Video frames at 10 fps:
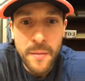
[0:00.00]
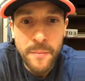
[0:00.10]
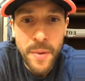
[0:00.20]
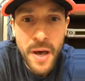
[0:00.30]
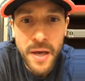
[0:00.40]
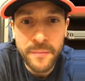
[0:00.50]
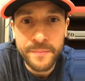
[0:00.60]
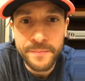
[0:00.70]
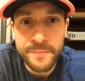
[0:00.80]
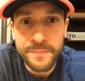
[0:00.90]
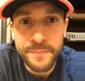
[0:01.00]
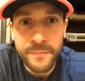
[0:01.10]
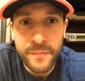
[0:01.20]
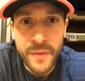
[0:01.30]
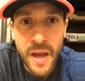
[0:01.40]
But
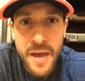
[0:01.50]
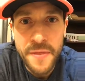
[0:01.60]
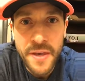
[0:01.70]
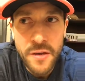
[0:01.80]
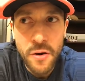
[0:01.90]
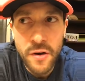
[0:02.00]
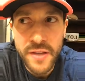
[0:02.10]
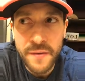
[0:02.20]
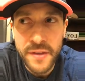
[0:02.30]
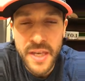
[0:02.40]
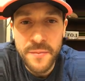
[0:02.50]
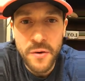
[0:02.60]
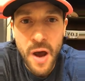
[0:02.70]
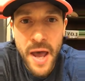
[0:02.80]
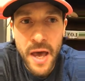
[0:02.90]
I think you always have to keep
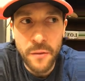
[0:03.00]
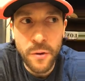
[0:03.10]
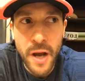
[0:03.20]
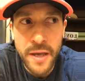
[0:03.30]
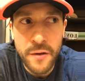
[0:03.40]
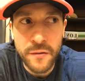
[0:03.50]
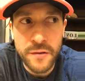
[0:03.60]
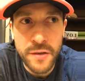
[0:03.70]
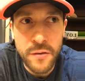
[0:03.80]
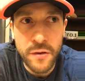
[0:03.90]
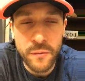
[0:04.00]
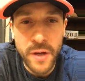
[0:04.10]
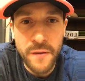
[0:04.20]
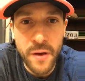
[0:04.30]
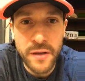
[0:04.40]
your eye out. What I used to do is
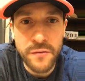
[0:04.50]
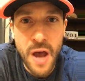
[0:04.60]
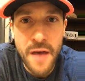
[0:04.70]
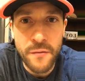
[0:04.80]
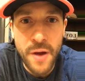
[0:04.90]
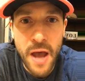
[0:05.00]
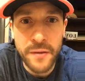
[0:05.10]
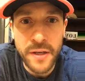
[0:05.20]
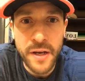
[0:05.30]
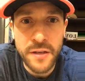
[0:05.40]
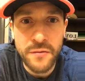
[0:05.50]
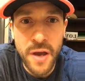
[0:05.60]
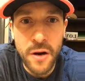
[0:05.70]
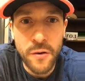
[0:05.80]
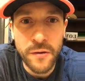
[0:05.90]
whenever I drive around the country,
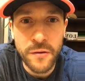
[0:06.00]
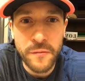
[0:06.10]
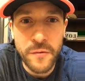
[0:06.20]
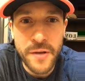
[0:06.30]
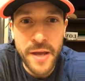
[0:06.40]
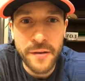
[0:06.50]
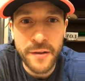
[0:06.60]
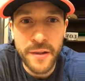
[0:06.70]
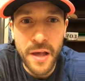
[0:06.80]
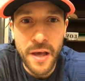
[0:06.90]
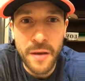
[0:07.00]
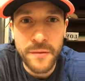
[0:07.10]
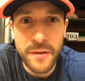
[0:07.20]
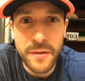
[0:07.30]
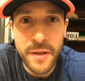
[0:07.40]
I'd always look for tennis clubs
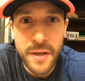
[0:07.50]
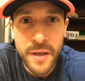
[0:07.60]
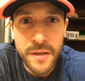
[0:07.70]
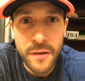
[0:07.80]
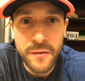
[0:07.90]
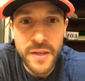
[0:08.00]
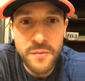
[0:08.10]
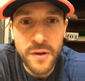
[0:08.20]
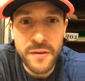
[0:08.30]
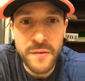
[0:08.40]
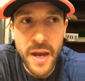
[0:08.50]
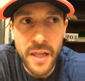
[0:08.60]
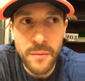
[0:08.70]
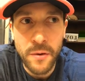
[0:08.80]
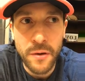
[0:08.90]
and you know see what's
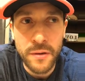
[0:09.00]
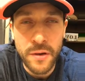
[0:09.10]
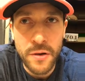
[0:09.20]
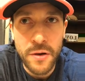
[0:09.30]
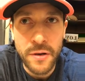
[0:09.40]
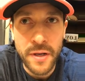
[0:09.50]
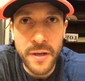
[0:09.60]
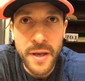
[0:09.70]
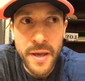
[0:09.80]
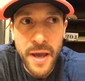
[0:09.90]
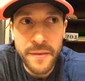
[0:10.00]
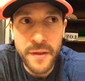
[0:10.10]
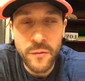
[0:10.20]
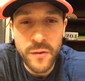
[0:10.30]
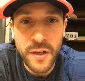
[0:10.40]
available and learn. And, and
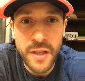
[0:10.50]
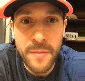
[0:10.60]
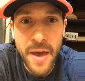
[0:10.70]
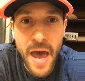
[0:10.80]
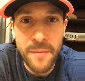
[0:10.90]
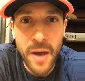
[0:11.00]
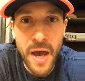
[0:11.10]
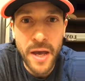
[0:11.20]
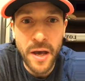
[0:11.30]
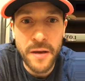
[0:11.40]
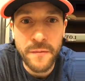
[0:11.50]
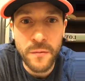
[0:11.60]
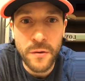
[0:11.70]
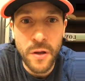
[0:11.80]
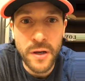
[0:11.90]
this was a club I had my eye on
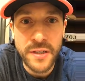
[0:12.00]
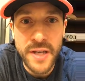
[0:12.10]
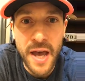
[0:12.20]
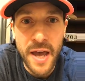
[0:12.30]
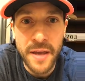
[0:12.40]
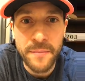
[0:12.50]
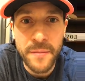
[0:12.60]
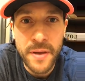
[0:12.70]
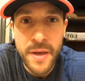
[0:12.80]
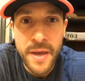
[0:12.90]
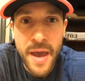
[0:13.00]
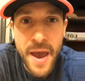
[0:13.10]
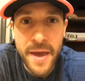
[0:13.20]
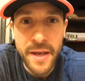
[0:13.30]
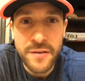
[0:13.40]
for a long time.
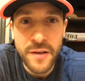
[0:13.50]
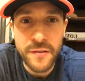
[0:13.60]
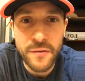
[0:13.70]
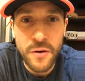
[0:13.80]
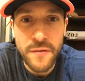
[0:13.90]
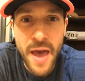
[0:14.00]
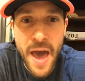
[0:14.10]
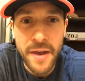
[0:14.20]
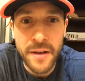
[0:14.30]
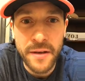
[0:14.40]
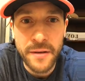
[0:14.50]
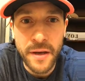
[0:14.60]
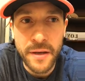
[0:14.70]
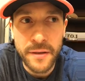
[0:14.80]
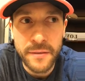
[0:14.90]
And I just sort of had a,
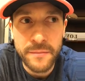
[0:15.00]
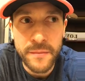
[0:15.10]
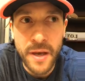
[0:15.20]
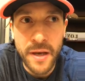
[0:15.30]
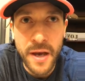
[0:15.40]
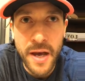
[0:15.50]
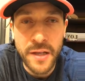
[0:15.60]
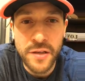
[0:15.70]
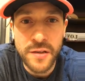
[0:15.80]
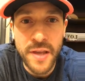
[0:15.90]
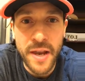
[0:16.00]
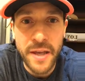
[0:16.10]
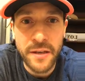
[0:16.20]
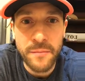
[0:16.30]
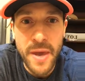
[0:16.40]
a a hunch that I
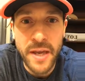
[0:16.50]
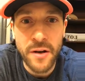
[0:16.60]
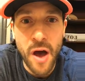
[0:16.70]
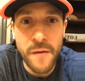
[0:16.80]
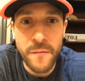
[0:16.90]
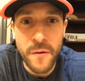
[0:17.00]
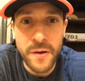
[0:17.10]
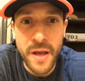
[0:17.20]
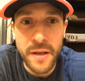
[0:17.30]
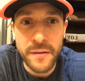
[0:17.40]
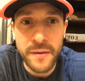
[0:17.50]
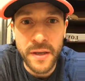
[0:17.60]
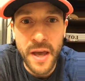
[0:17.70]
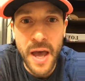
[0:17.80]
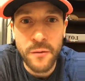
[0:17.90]
could make an offer and, and the
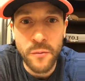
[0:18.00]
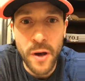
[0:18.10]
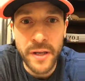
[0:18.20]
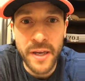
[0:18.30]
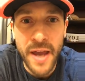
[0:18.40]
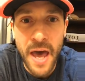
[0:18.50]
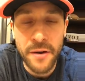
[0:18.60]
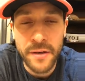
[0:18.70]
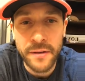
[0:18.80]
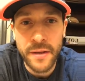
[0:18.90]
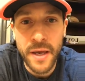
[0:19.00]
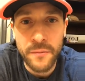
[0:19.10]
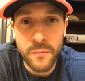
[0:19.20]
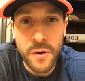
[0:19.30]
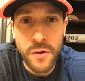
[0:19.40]
guy would want to get out. And, and
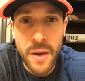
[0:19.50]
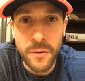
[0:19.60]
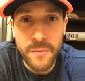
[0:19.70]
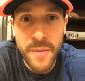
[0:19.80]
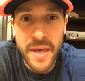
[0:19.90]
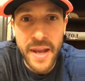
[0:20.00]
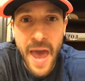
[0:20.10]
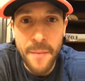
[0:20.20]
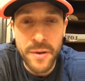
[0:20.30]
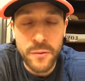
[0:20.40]
we were able to make it happen.